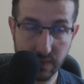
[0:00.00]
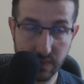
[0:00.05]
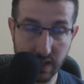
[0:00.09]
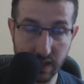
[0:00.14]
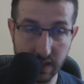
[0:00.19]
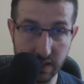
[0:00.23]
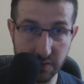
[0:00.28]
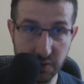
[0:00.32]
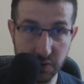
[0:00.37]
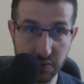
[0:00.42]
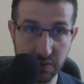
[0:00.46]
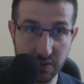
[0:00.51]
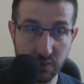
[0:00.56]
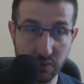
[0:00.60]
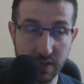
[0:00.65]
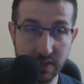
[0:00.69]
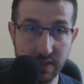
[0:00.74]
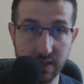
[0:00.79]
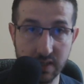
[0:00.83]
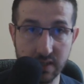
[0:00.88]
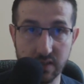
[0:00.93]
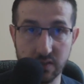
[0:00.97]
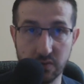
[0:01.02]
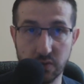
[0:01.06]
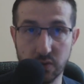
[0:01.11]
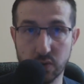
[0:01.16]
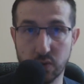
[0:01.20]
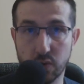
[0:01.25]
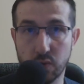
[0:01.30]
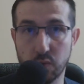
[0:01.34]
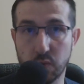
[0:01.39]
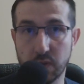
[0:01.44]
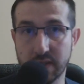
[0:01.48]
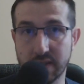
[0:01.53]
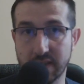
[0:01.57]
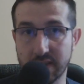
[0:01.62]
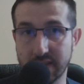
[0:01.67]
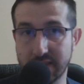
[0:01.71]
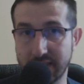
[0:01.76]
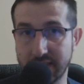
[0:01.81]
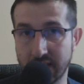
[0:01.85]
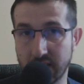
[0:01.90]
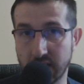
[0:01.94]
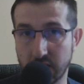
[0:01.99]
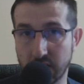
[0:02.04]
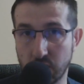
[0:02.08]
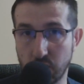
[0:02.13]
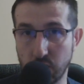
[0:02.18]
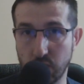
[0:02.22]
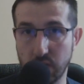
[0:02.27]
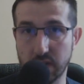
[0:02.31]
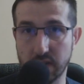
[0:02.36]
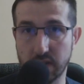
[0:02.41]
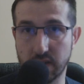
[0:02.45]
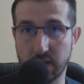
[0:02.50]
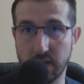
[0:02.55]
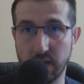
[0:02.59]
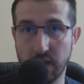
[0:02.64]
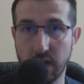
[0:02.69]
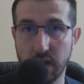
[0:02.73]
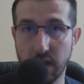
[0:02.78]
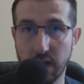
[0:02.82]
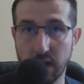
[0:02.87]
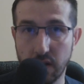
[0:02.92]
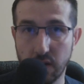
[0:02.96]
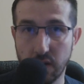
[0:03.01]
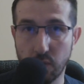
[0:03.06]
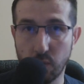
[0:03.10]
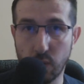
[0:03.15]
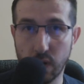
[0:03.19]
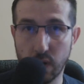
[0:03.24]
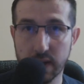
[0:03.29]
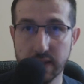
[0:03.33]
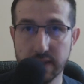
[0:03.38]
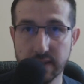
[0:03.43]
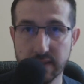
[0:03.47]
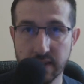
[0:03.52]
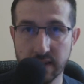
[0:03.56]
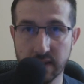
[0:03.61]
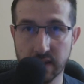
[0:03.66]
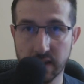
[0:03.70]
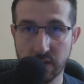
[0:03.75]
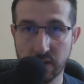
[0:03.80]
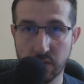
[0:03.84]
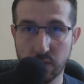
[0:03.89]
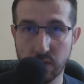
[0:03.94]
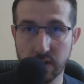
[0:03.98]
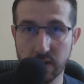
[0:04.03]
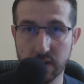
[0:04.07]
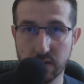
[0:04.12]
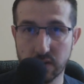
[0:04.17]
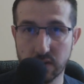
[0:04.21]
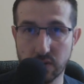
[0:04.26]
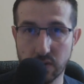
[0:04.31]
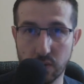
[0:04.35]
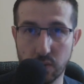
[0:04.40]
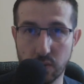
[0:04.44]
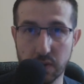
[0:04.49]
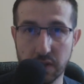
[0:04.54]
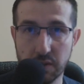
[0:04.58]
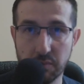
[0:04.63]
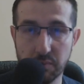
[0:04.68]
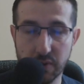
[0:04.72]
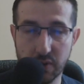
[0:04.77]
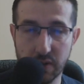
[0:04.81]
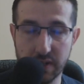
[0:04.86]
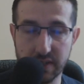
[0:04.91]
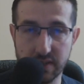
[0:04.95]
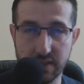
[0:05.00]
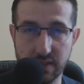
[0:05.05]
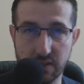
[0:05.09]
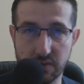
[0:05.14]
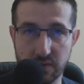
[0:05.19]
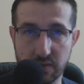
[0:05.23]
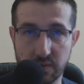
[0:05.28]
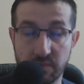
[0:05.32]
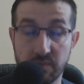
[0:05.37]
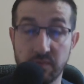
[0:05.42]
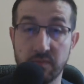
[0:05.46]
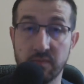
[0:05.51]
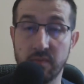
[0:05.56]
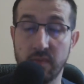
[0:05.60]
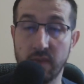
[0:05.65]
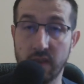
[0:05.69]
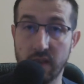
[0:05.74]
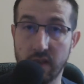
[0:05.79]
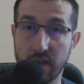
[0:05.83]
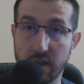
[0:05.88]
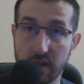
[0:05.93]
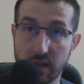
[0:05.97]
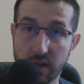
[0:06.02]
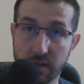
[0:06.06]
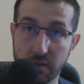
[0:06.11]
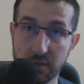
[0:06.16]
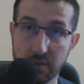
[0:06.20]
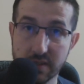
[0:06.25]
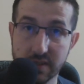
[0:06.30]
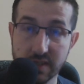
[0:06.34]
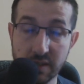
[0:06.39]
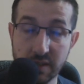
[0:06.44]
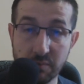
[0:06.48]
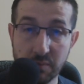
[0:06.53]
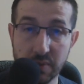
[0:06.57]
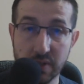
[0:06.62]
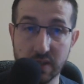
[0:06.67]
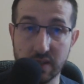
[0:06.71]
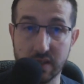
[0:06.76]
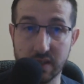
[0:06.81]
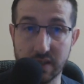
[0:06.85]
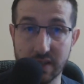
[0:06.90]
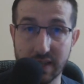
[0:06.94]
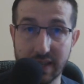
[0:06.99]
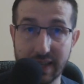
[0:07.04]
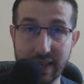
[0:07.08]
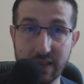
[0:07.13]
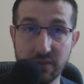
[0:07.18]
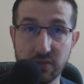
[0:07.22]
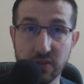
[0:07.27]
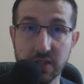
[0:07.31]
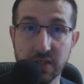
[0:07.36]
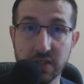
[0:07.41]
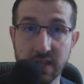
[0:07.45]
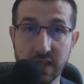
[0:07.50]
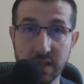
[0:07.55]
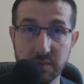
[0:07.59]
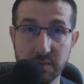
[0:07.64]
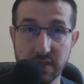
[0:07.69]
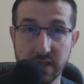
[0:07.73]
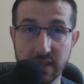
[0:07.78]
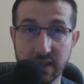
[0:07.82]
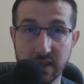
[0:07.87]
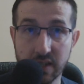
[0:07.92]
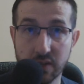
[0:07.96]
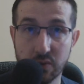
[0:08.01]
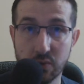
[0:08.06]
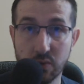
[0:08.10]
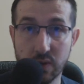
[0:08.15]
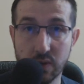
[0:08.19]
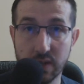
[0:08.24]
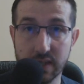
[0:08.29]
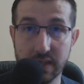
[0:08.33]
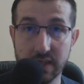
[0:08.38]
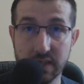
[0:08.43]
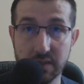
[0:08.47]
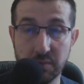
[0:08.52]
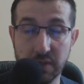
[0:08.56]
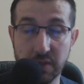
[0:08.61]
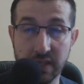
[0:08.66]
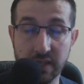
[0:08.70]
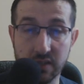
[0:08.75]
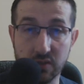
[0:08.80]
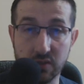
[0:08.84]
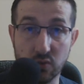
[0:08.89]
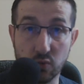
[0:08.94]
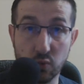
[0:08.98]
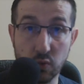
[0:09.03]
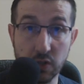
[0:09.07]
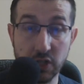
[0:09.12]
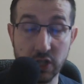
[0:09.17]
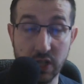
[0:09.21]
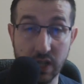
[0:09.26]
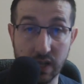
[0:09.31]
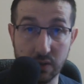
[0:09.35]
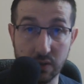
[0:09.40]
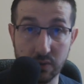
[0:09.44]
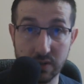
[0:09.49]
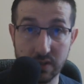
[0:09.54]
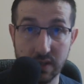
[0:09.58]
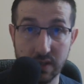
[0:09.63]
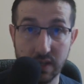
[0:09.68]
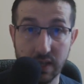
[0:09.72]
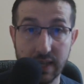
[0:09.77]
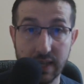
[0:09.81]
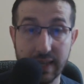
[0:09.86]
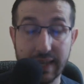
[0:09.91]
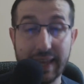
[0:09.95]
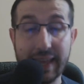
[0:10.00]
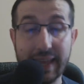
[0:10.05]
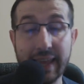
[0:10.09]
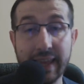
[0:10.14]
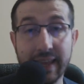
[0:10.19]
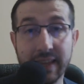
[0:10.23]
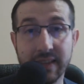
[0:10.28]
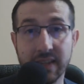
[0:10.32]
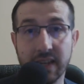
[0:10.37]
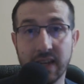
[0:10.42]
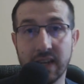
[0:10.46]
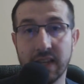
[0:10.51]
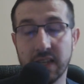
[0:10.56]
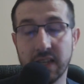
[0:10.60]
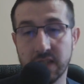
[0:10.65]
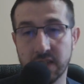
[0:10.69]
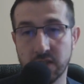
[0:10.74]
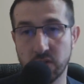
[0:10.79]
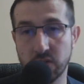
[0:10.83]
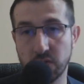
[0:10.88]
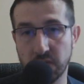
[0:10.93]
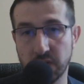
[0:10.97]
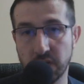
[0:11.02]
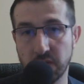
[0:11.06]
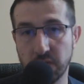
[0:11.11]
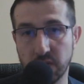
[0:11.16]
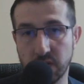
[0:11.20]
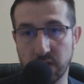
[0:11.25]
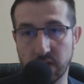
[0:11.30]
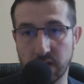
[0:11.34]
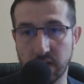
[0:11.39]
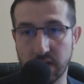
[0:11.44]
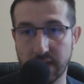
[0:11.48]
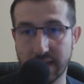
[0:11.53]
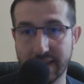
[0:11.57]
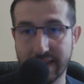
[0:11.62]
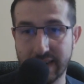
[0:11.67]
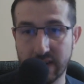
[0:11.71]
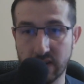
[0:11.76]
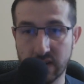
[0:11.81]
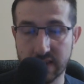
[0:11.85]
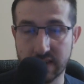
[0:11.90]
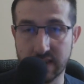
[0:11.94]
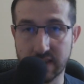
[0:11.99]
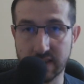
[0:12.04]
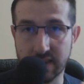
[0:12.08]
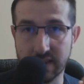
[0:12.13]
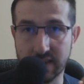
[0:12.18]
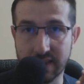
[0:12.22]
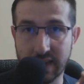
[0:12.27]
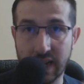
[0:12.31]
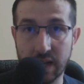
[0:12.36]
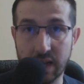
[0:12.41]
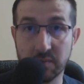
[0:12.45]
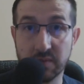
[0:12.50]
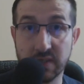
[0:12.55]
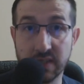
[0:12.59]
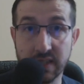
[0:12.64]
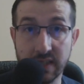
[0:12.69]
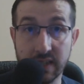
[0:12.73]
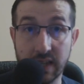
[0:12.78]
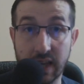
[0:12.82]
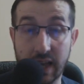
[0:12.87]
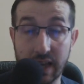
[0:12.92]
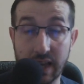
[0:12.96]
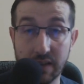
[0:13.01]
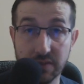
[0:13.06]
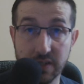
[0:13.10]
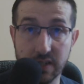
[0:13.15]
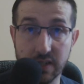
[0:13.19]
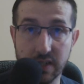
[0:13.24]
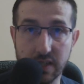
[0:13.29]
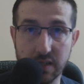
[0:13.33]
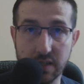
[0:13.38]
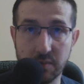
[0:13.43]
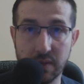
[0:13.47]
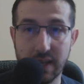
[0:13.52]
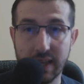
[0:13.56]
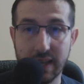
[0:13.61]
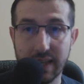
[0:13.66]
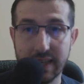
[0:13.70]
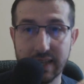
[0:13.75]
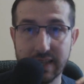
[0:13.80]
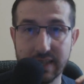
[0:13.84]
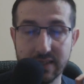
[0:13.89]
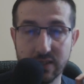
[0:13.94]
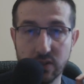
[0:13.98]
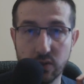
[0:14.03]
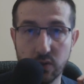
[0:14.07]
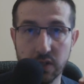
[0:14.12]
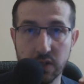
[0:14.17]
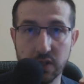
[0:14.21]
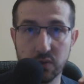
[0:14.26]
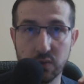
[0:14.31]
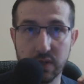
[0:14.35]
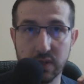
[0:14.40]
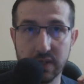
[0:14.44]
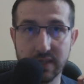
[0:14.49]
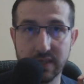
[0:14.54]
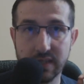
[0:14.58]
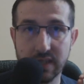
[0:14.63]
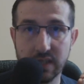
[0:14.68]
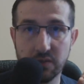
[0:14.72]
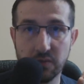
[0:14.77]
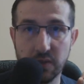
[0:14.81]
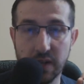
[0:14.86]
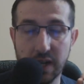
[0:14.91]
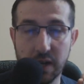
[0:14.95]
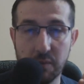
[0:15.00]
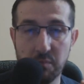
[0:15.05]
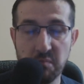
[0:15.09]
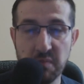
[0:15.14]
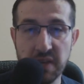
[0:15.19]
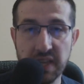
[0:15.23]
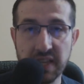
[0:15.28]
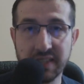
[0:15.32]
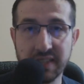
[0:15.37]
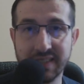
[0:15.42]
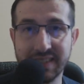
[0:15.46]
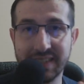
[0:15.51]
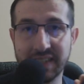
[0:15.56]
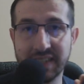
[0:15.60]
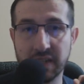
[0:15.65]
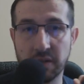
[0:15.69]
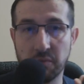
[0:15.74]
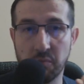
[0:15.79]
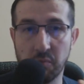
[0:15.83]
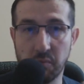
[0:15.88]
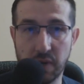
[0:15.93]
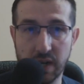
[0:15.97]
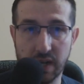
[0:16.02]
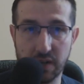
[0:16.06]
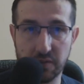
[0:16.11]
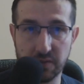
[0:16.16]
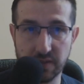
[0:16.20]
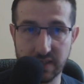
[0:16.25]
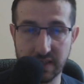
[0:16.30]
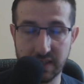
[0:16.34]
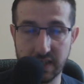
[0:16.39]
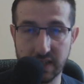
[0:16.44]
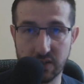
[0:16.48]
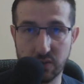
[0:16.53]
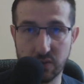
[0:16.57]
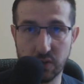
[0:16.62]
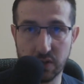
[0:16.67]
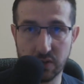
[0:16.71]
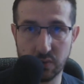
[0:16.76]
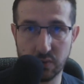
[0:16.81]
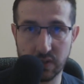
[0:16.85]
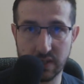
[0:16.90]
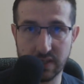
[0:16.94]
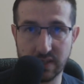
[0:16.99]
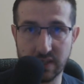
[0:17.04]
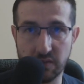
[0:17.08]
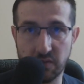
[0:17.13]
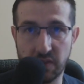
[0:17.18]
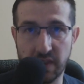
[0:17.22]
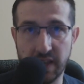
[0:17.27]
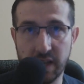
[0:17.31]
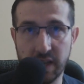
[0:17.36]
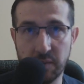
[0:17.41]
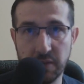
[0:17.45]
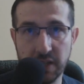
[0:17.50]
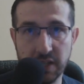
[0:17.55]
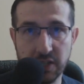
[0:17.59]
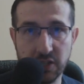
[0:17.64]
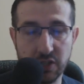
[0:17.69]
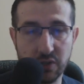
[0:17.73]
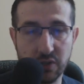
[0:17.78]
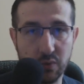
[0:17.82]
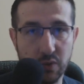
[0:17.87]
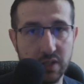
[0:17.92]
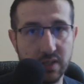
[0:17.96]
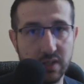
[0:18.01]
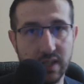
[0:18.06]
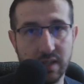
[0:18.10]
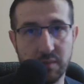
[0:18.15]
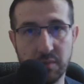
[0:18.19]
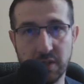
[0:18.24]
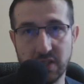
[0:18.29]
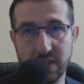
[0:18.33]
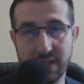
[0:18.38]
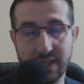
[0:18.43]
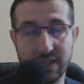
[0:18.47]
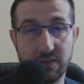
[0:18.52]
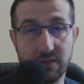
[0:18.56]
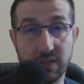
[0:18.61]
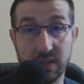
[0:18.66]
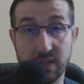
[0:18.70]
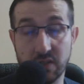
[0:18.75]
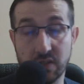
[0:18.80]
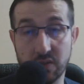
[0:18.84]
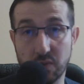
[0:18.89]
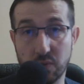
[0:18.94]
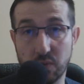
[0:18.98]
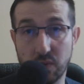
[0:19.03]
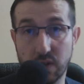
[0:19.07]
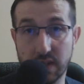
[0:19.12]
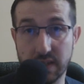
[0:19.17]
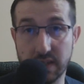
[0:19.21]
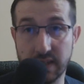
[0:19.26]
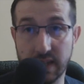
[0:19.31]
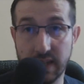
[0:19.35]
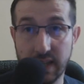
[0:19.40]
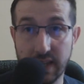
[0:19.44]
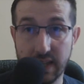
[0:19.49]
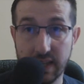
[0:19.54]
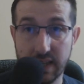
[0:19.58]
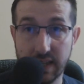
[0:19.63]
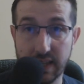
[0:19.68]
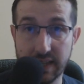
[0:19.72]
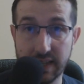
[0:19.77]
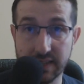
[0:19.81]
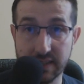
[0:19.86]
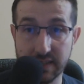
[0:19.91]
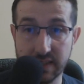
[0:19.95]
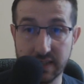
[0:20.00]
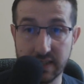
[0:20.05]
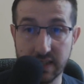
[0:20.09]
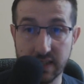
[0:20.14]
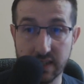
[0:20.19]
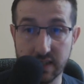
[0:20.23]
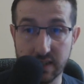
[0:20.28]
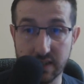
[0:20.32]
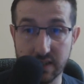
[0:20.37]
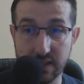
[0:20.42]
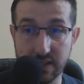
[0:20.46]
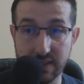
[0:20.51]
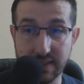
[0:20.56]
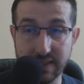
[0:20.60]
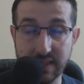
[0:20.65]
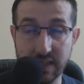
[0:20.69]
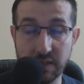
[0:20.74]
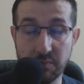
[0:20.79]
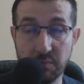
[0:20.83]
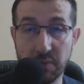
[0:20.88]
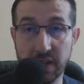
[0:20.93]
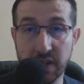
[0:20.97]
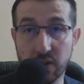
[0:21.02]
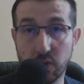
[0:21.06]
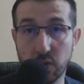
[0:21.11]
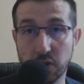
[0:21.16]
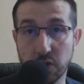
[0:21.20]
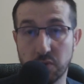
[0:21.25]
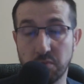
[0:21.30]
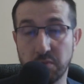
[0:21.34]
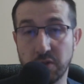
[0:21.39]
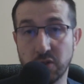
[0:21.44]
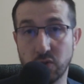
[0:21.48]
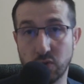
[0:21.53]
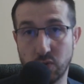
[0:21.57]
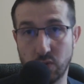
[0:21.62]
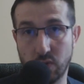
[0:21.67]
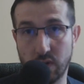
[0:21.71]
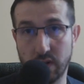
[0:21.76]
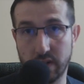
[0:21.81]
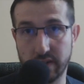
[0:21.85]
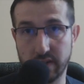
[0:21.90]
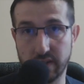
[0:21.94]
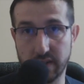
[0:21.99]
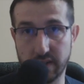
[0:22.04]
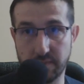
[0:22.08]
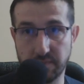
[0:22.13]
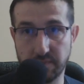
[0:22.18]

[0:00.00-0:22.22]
If you see right there the photo with Zenkai Cooler, why is Zenkai Cooler so impressive? Simple. Every time Zenkai Cooler is being switched out, any Lineage of Evil character that comes in after him is going to receive amazing buffs. They are going to receive damage, crit damage, and everything you want, and they are simply going to be stronger.